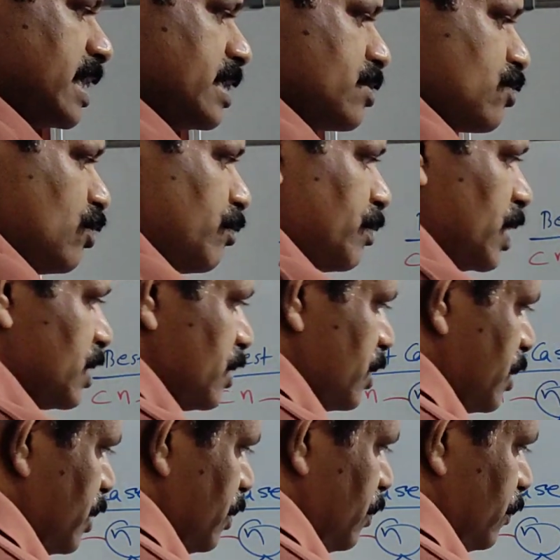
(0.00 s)
case
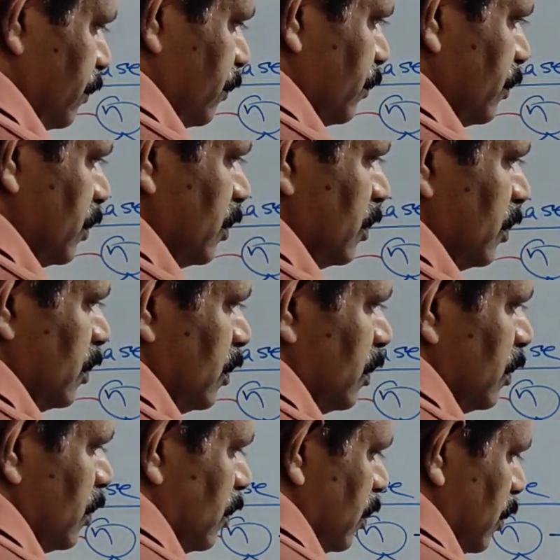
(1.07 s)
complexity of
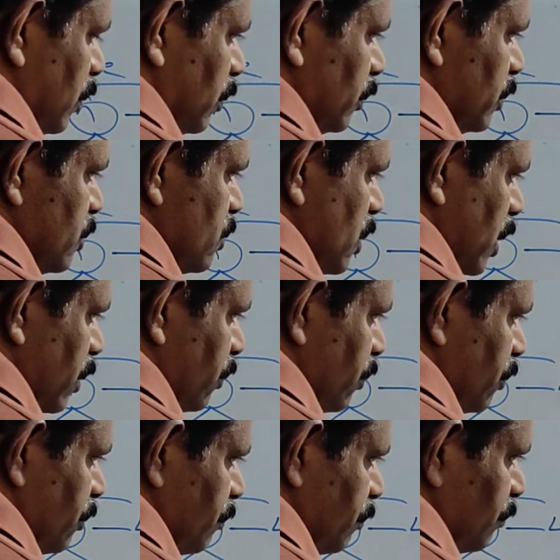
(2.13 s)
this
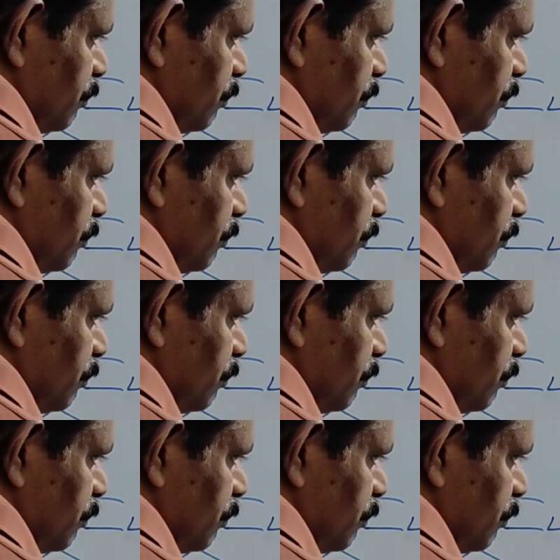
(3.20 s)
algorithm.